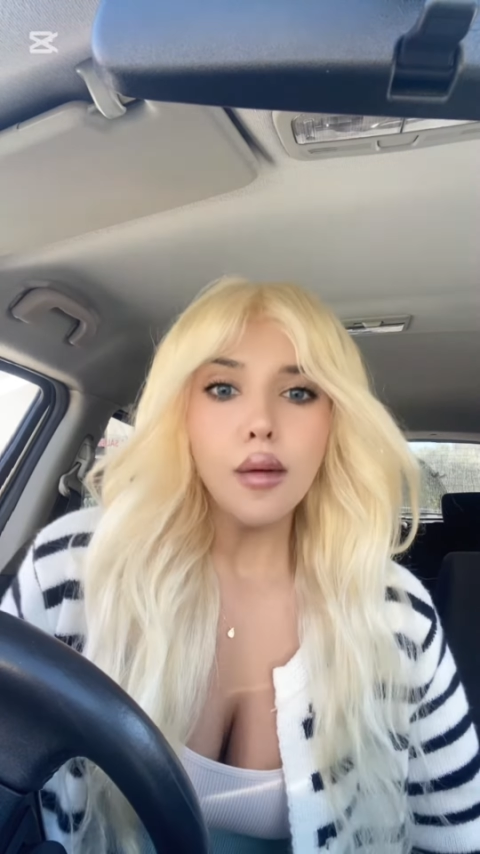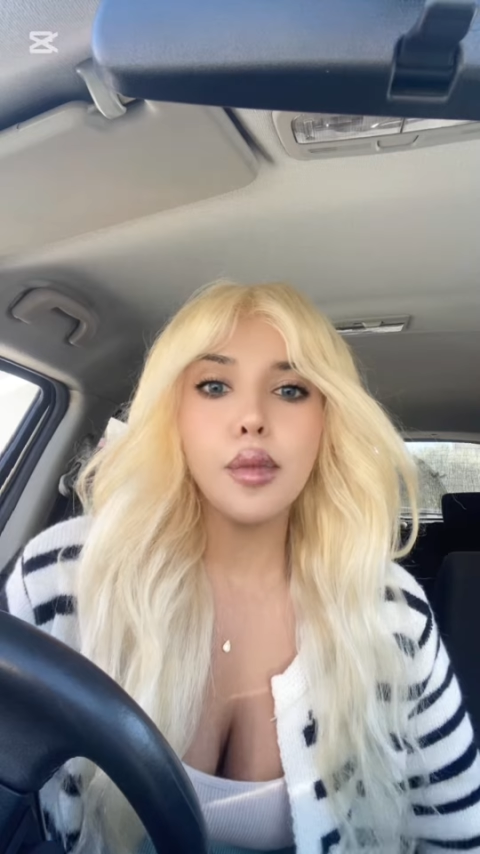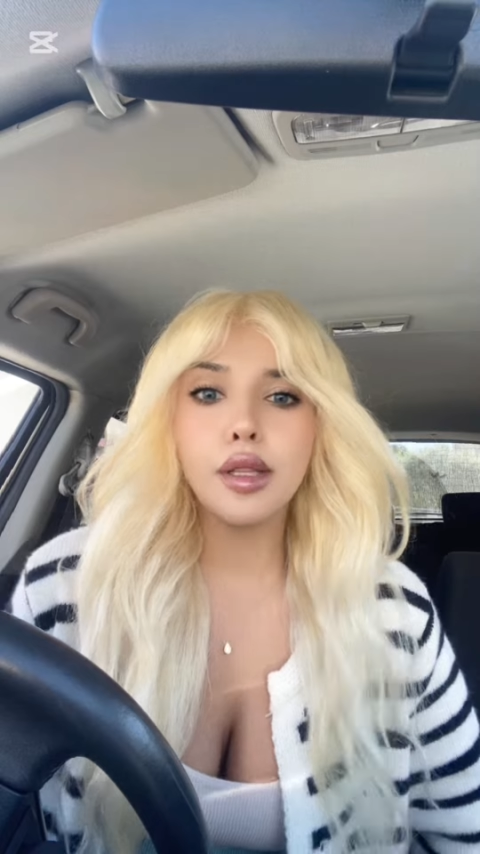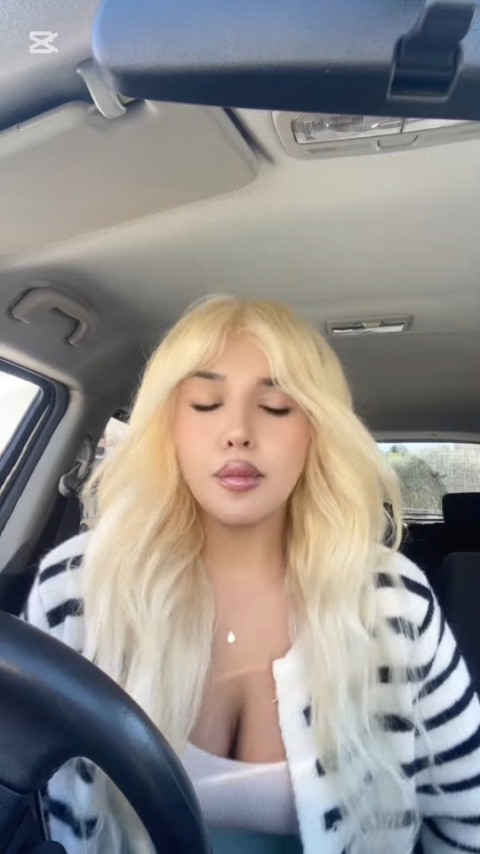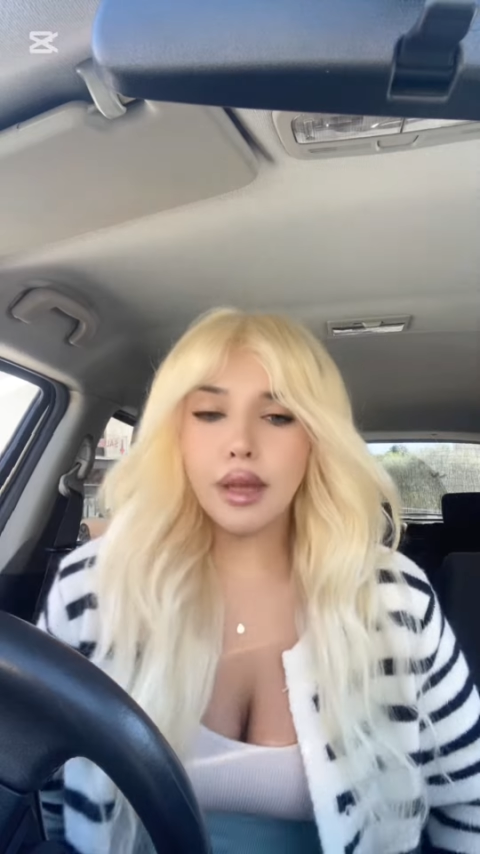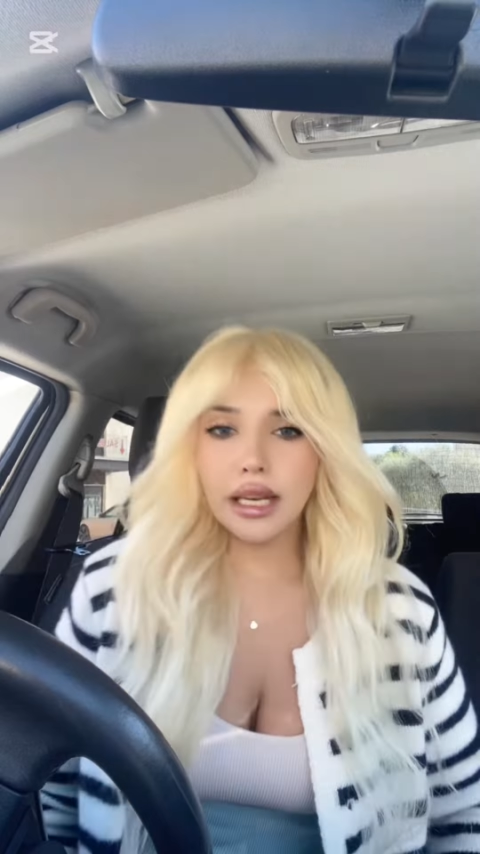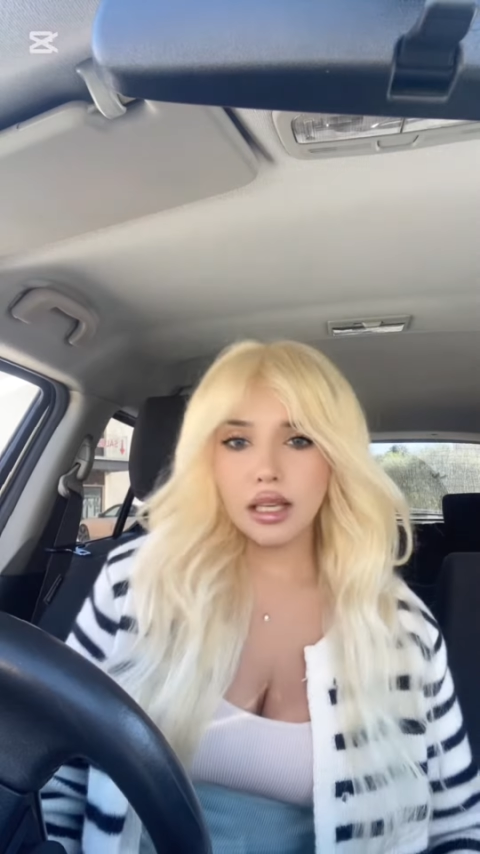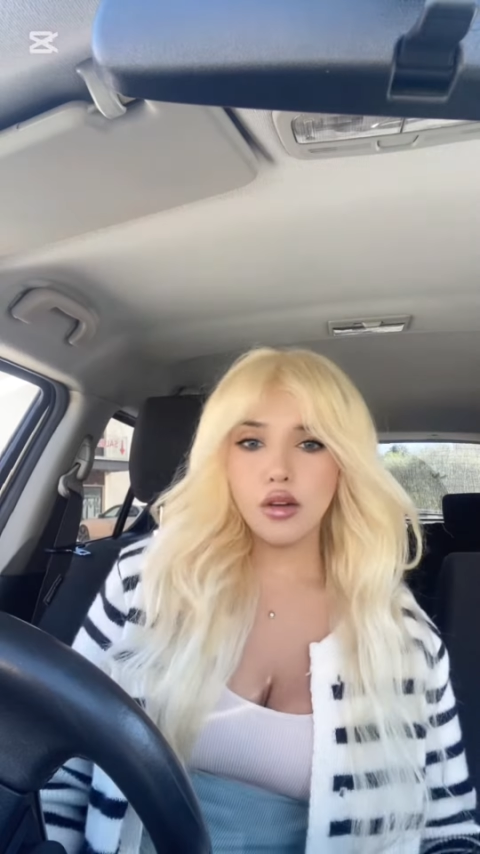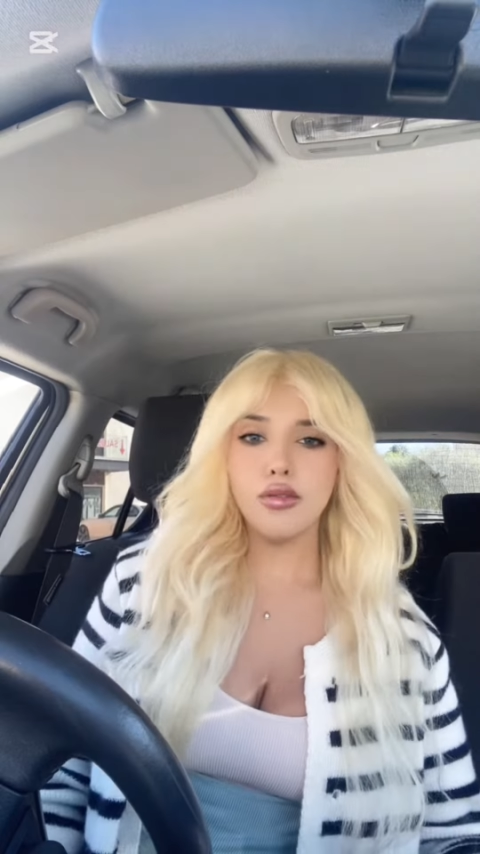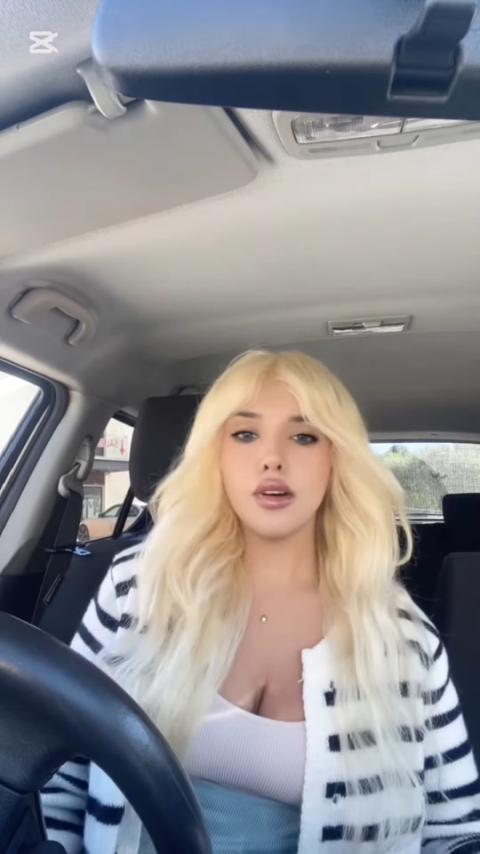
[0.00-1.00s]
but
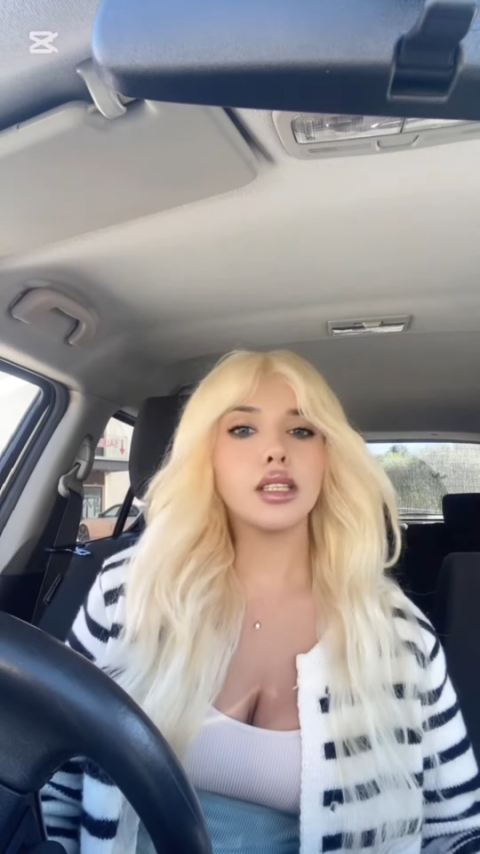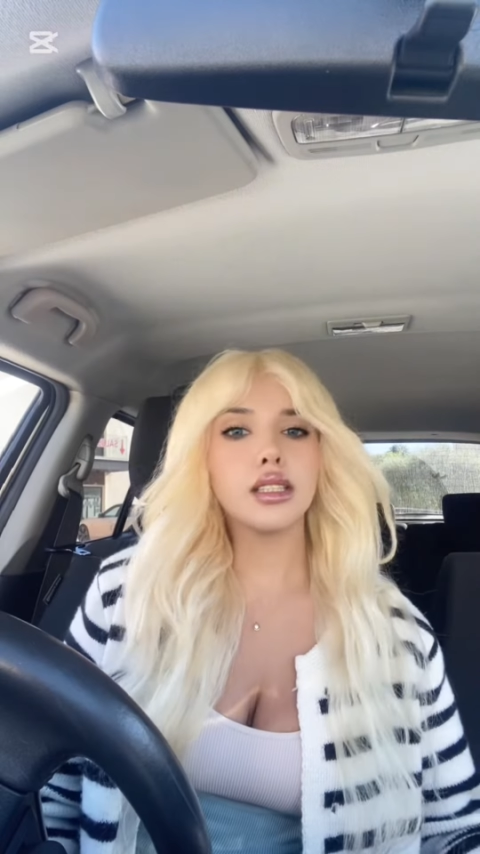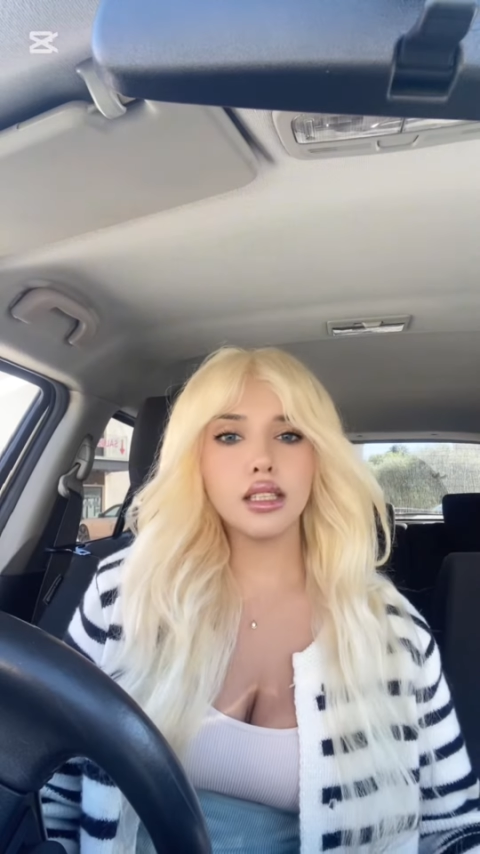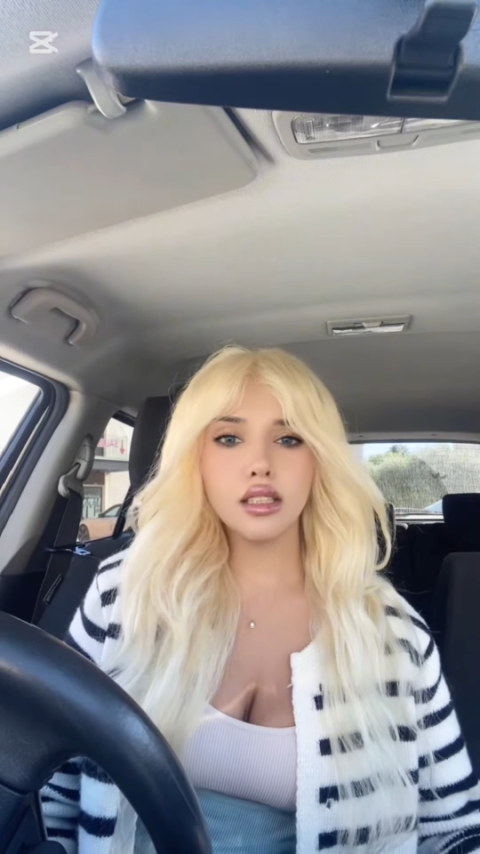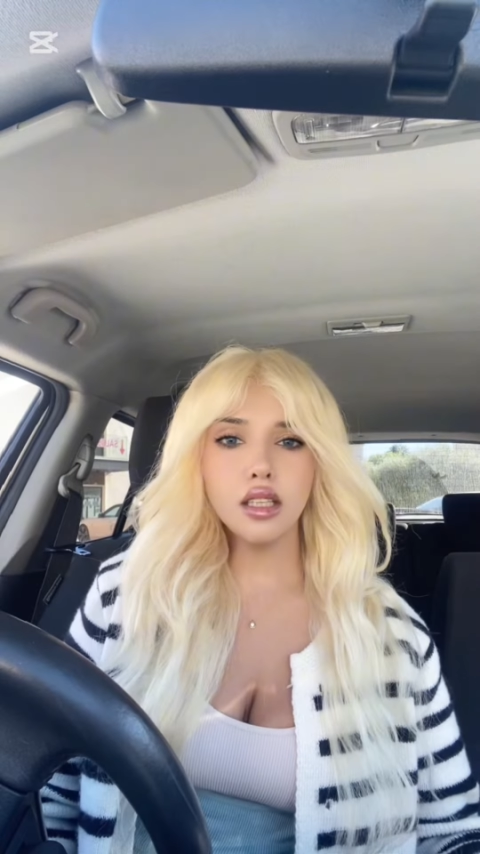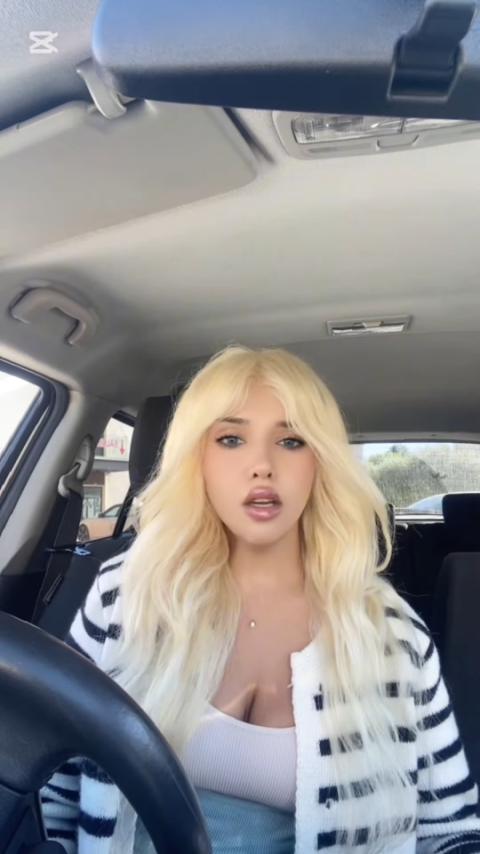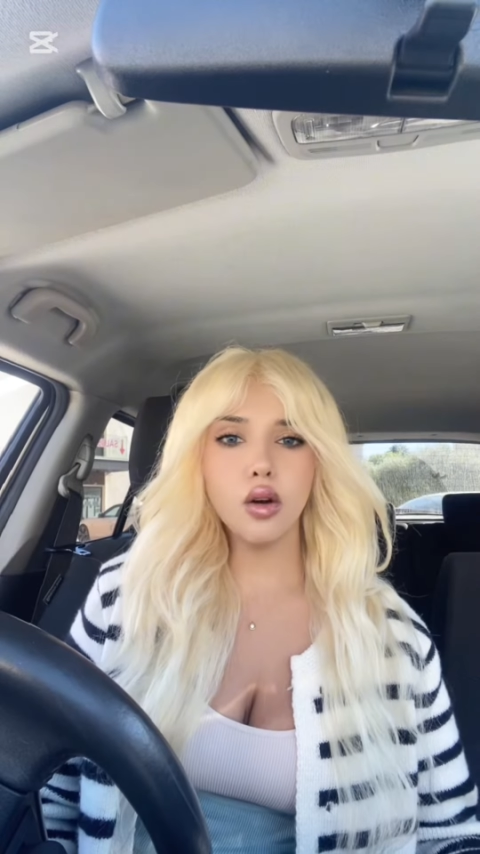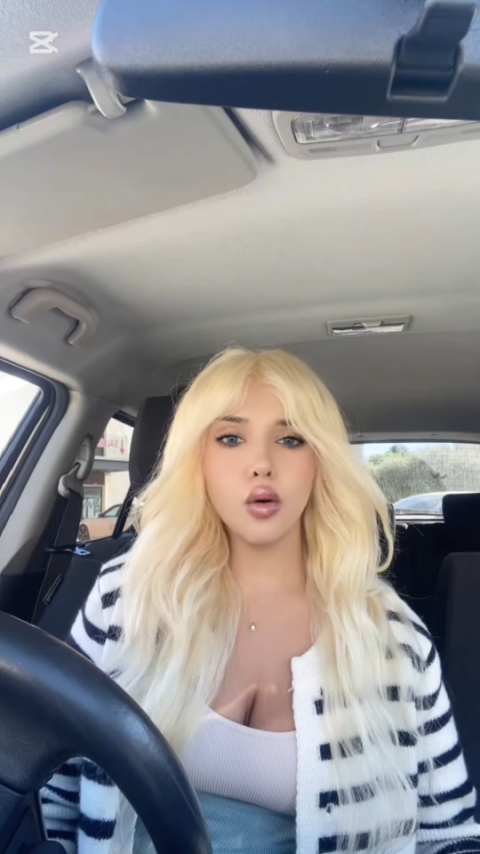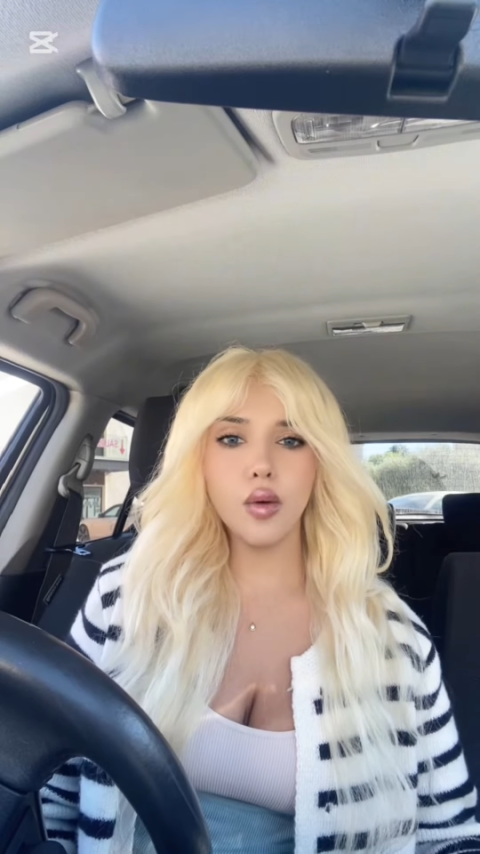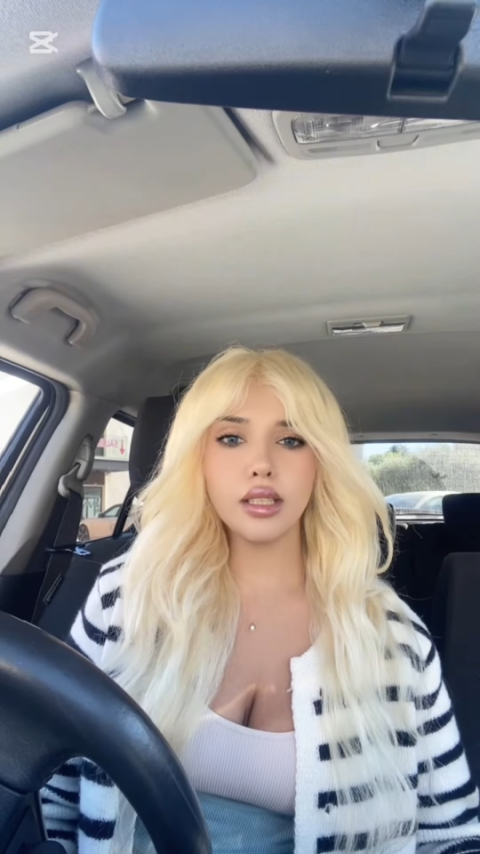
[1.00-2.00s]
many of us doesn't
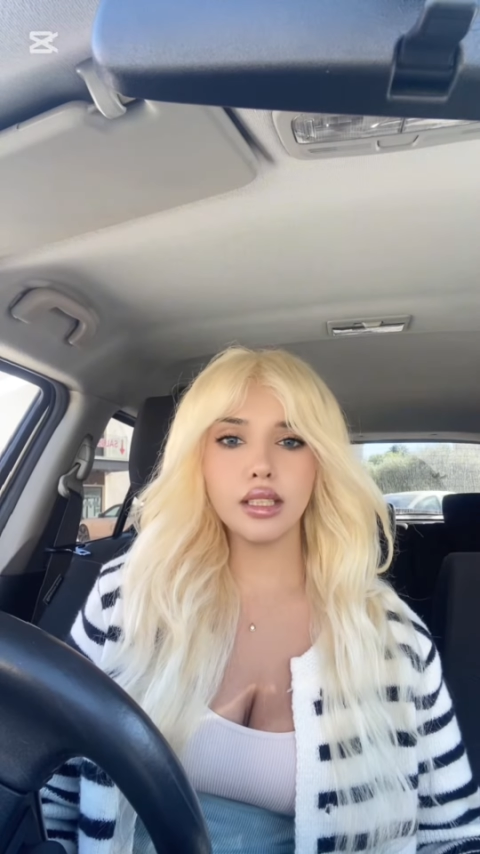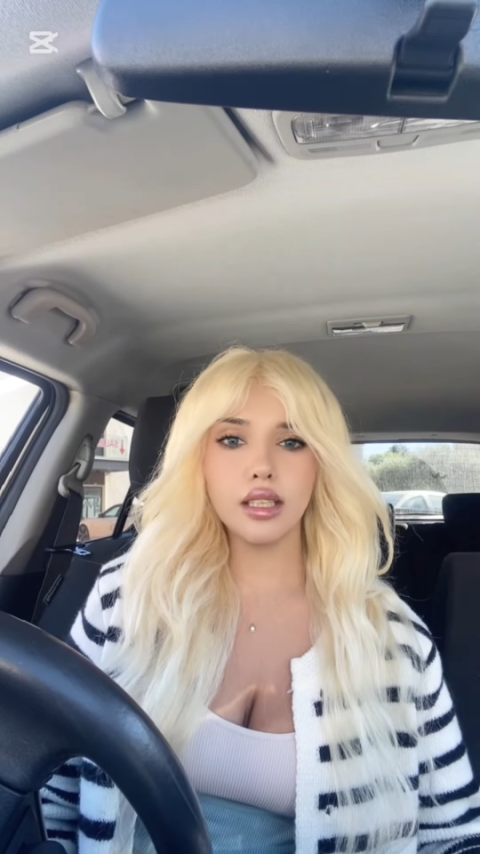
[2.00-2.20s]
know what